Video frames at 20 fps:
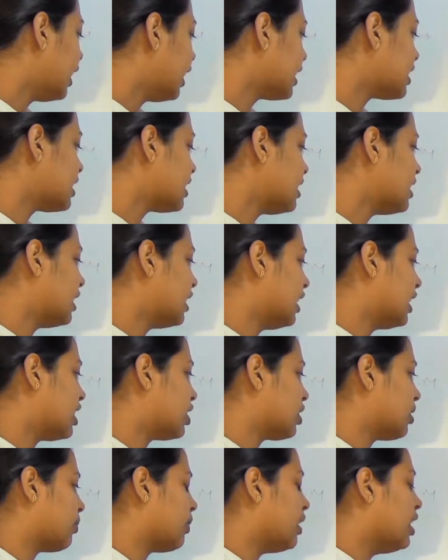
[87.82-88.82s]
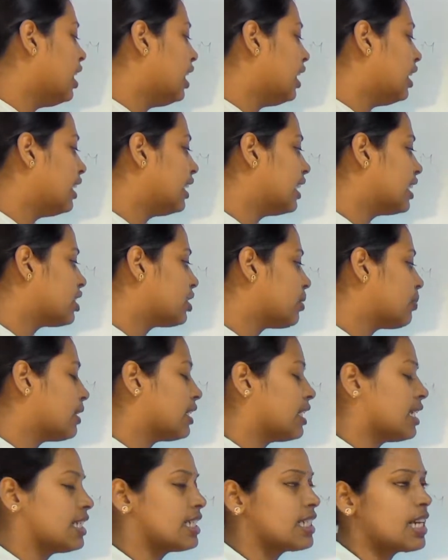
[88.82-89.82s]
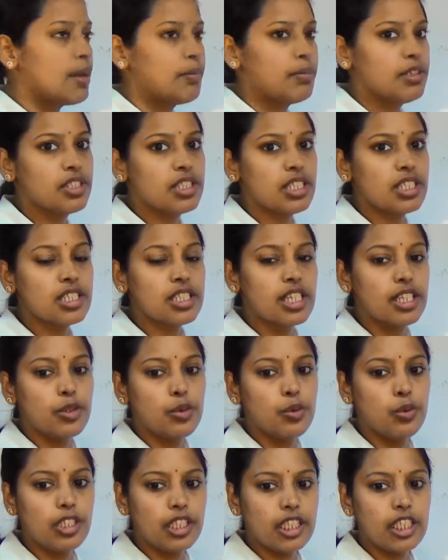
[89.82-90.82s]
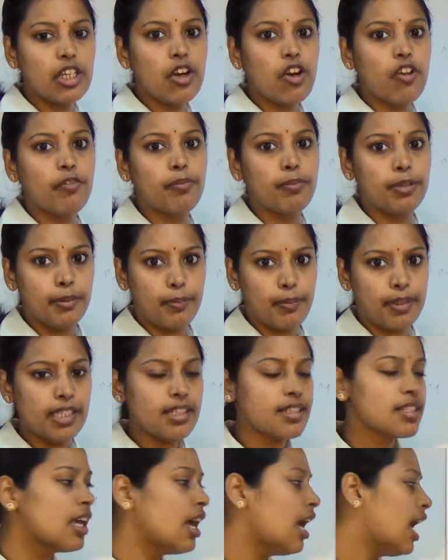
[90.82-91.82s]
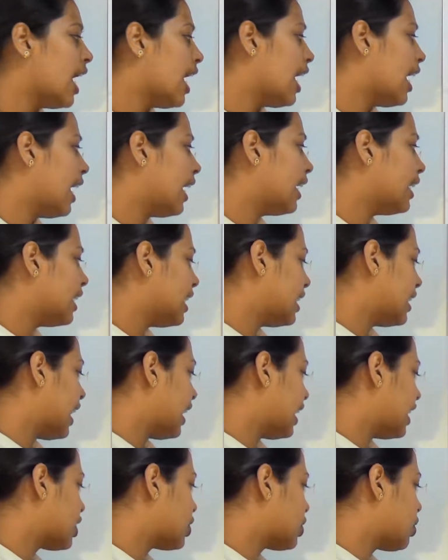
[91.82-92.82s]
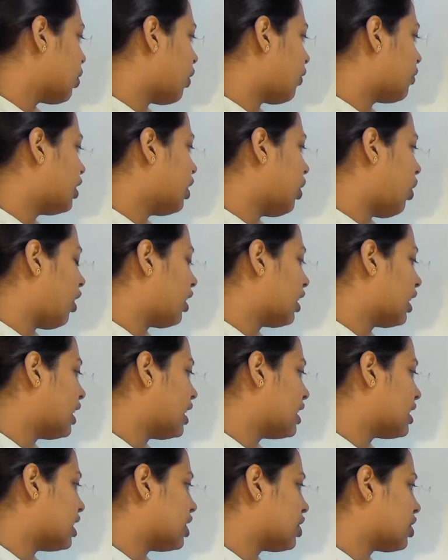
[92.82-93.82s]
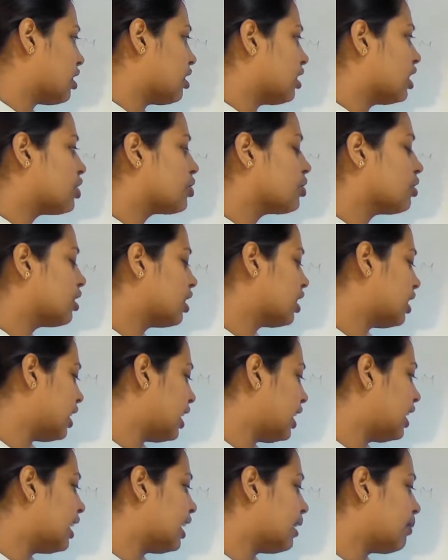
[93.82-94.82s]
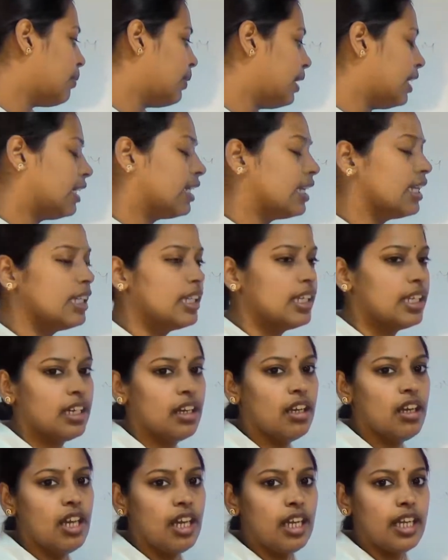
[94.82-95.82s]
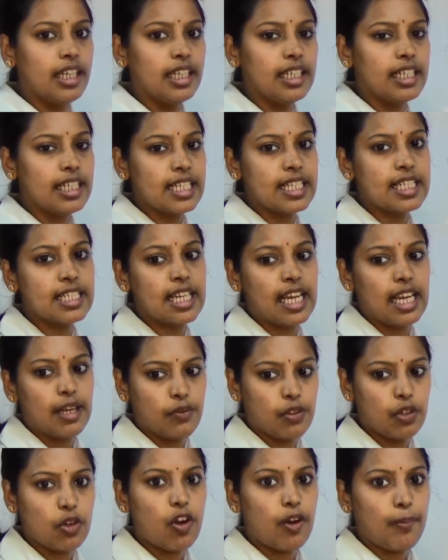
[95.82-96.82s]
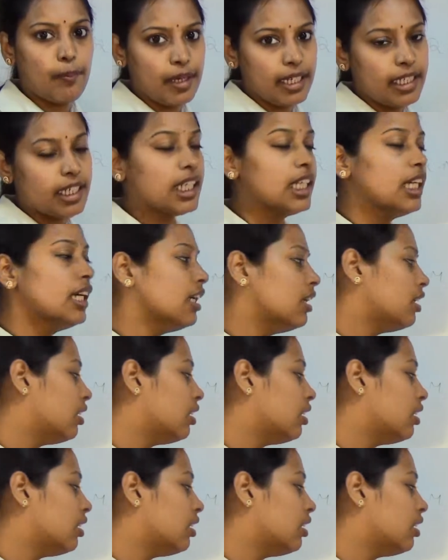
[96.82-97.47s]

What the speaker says: Next is leadership. Leadership, it establishes the unity of purpose and direction of the organization. They should create and maintain the interest environment